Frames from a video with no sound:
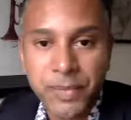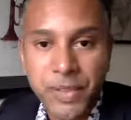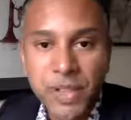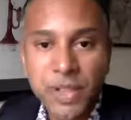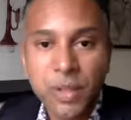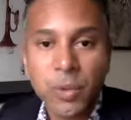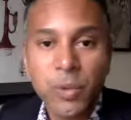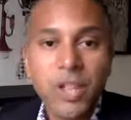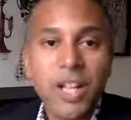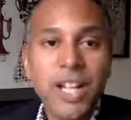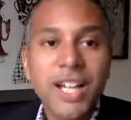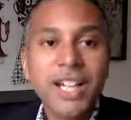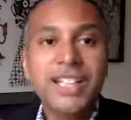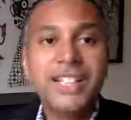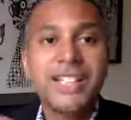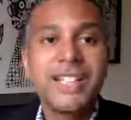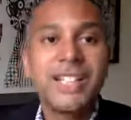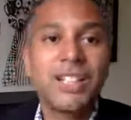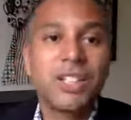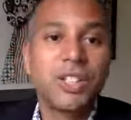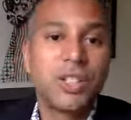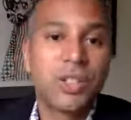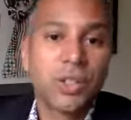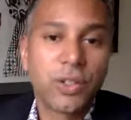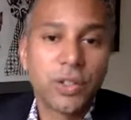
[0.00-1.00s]
When I
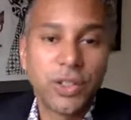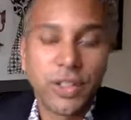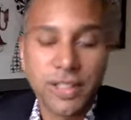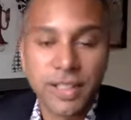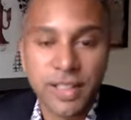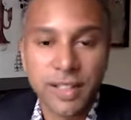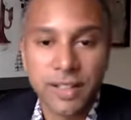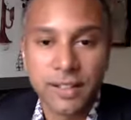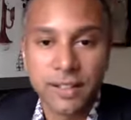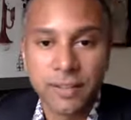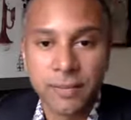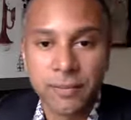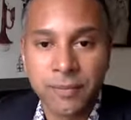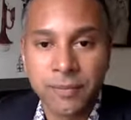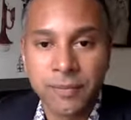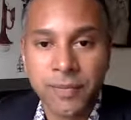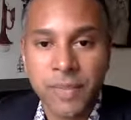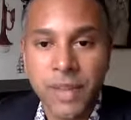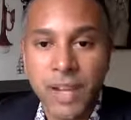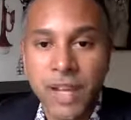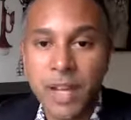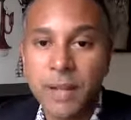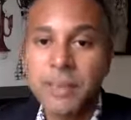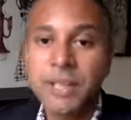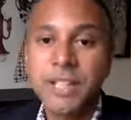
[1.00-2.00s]
teach storytelling,
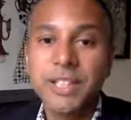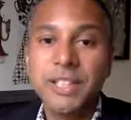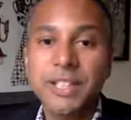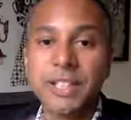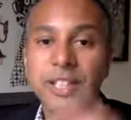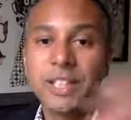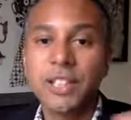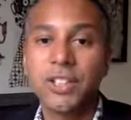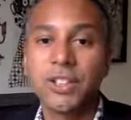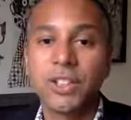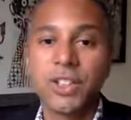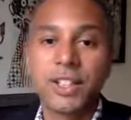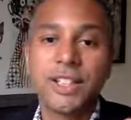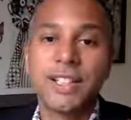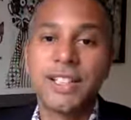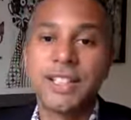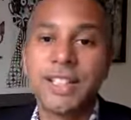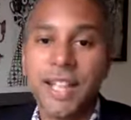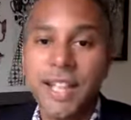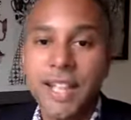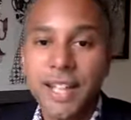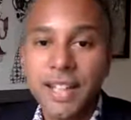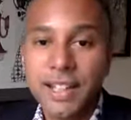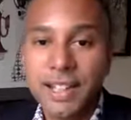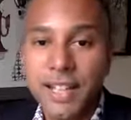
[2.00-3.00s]
I basically try and
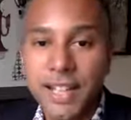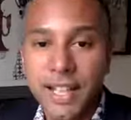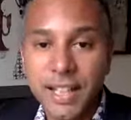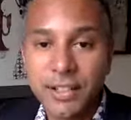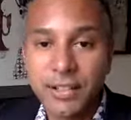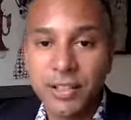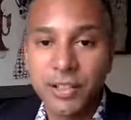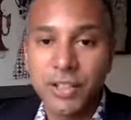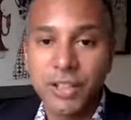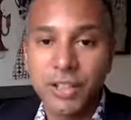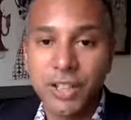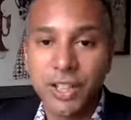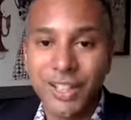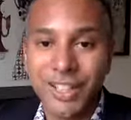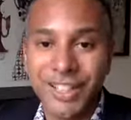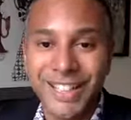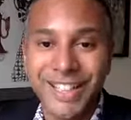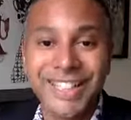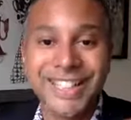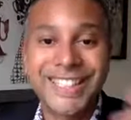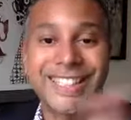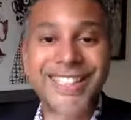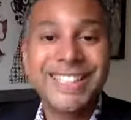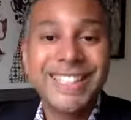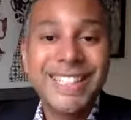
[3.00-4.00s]
take the hero's journey
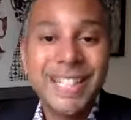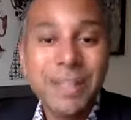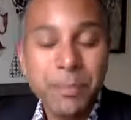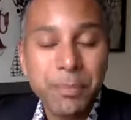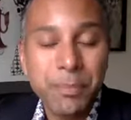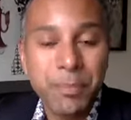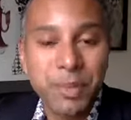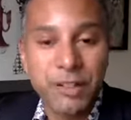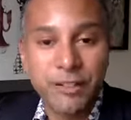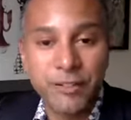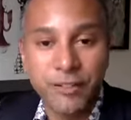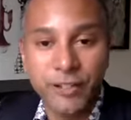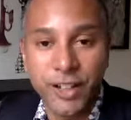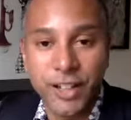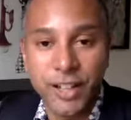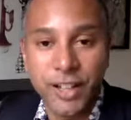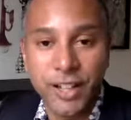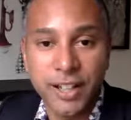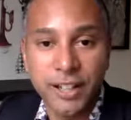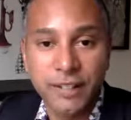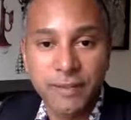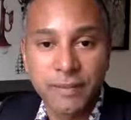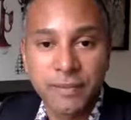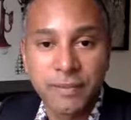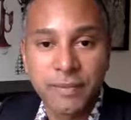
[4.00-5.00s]
and simplify it.
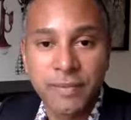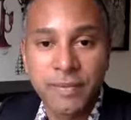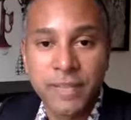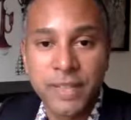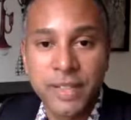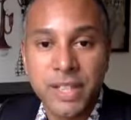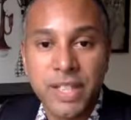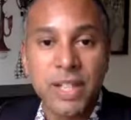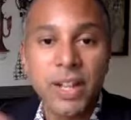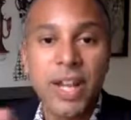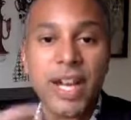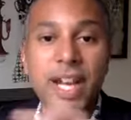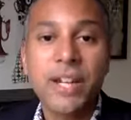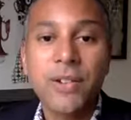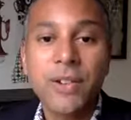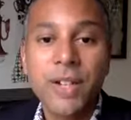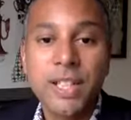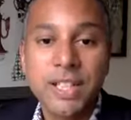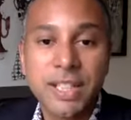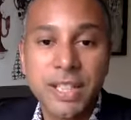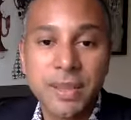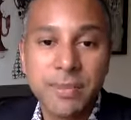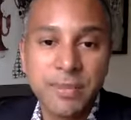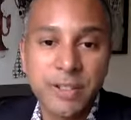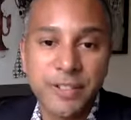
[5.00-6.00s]
So how do I
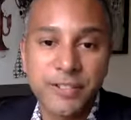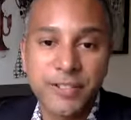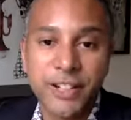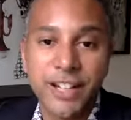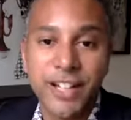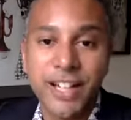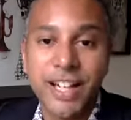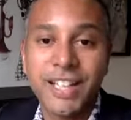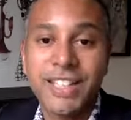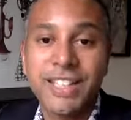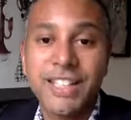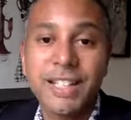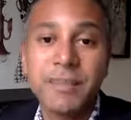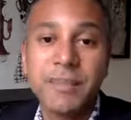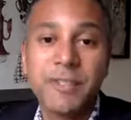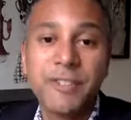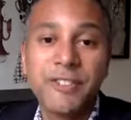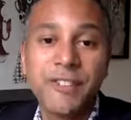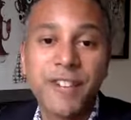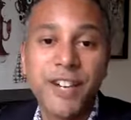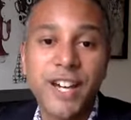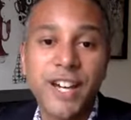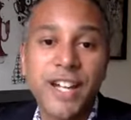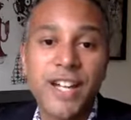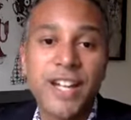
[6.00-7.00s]
simplify it? I
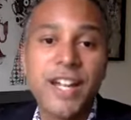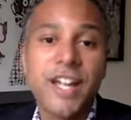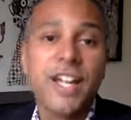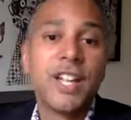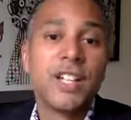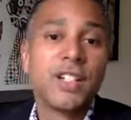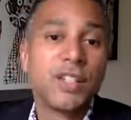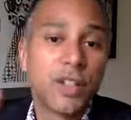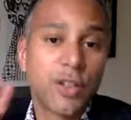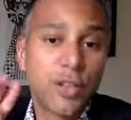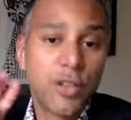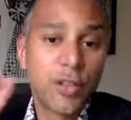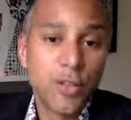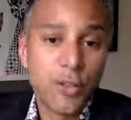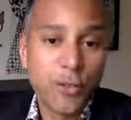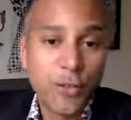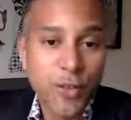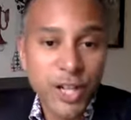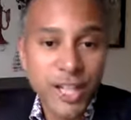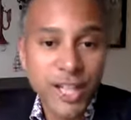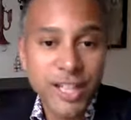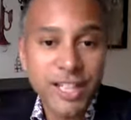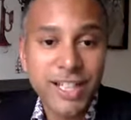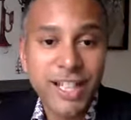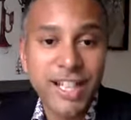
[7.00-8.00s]
simplify it to
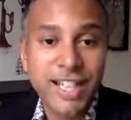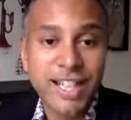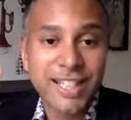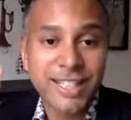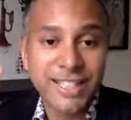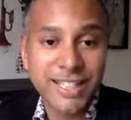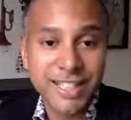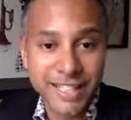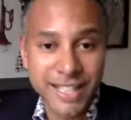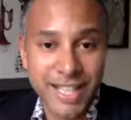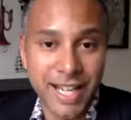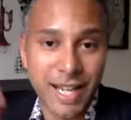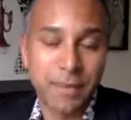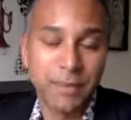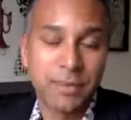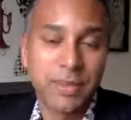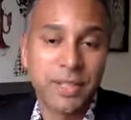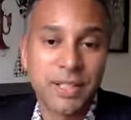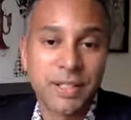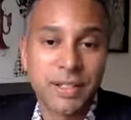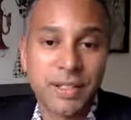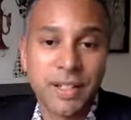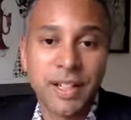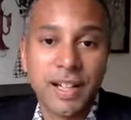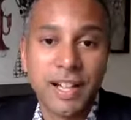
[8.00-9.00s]
3
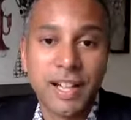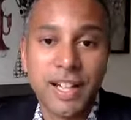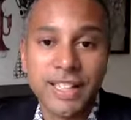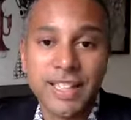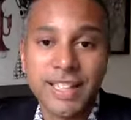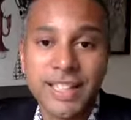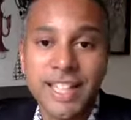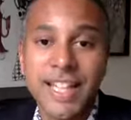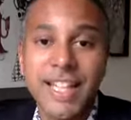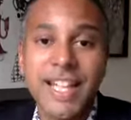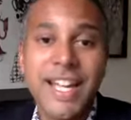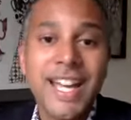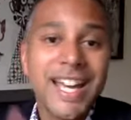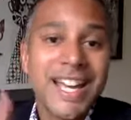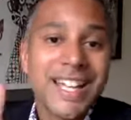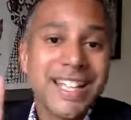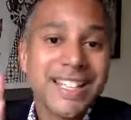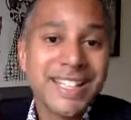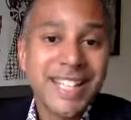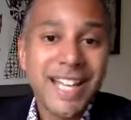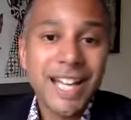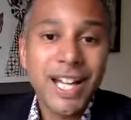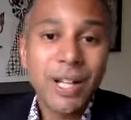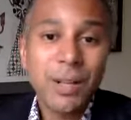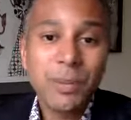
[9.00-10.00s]
steps. I say,
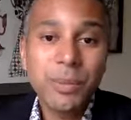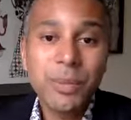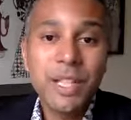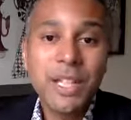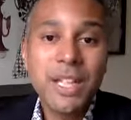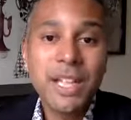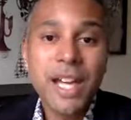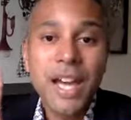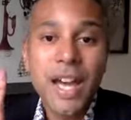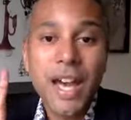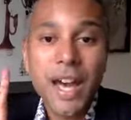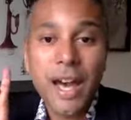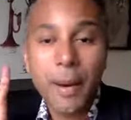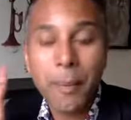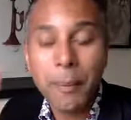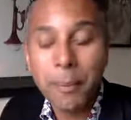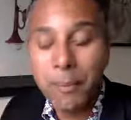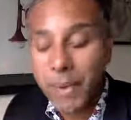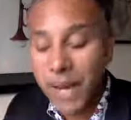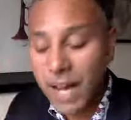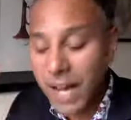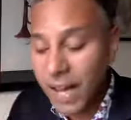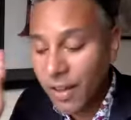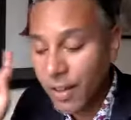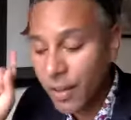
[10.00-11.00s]
tell me
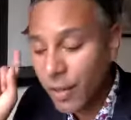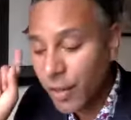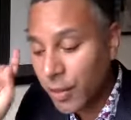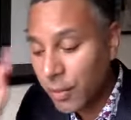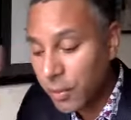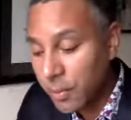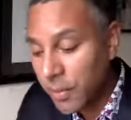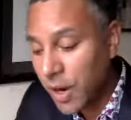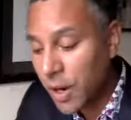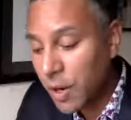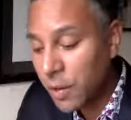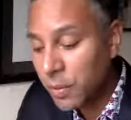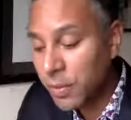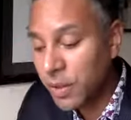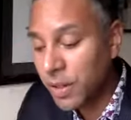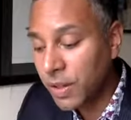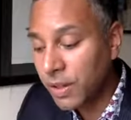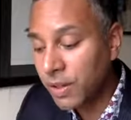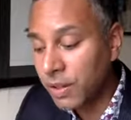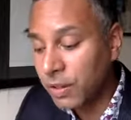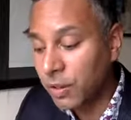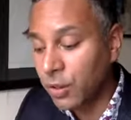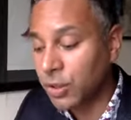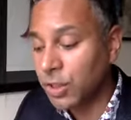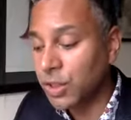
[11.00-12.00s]
about the
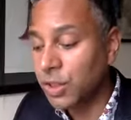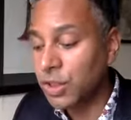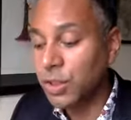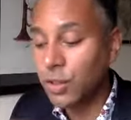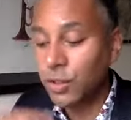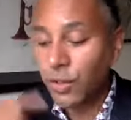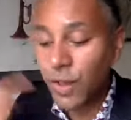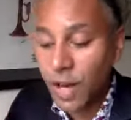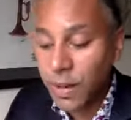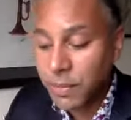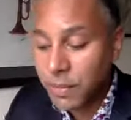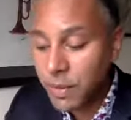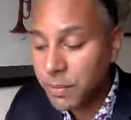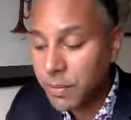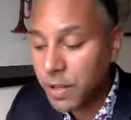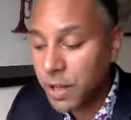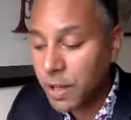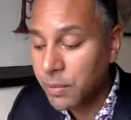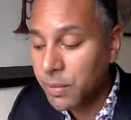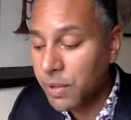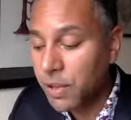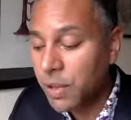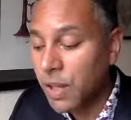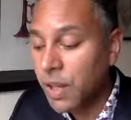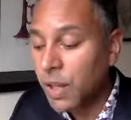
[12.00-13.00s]
moment, or describe the
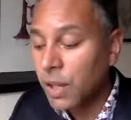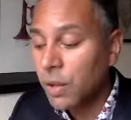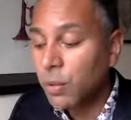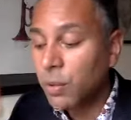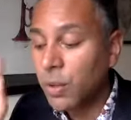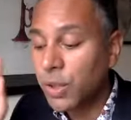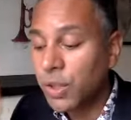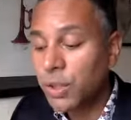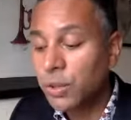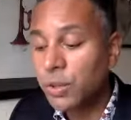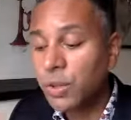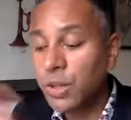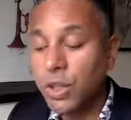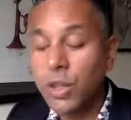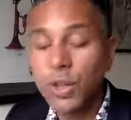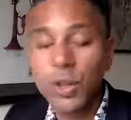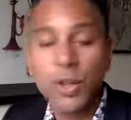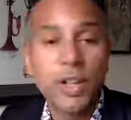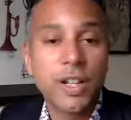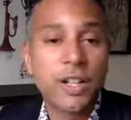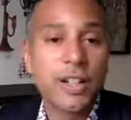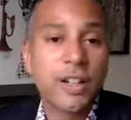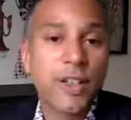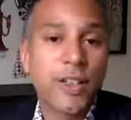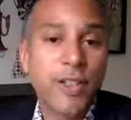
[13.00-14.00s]
moment when you were caught
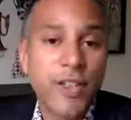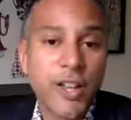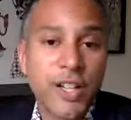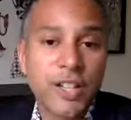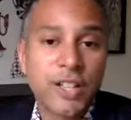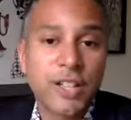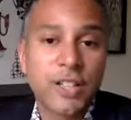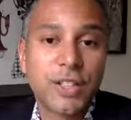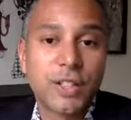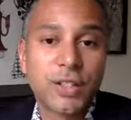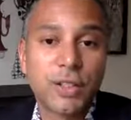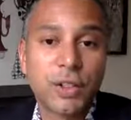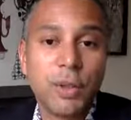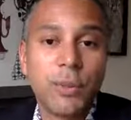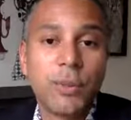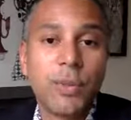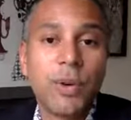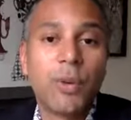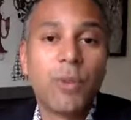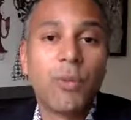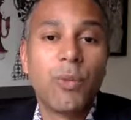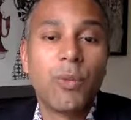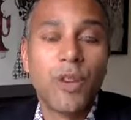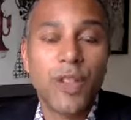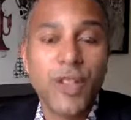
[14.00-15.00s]
in a
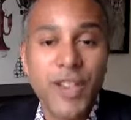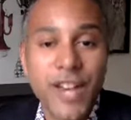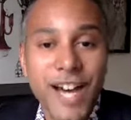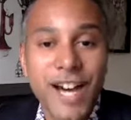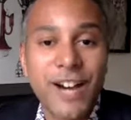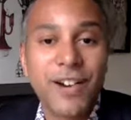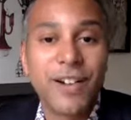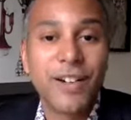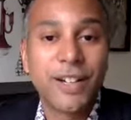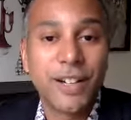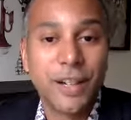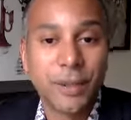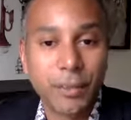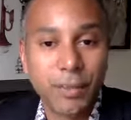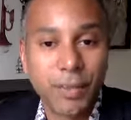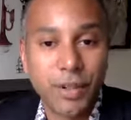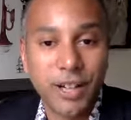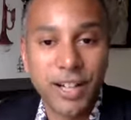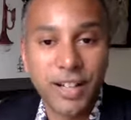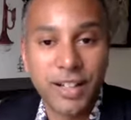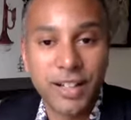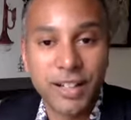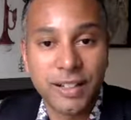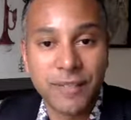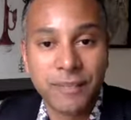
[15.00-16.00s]
thunderstorm without an
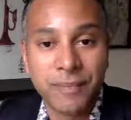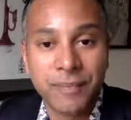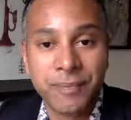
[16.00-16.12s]
umbrella.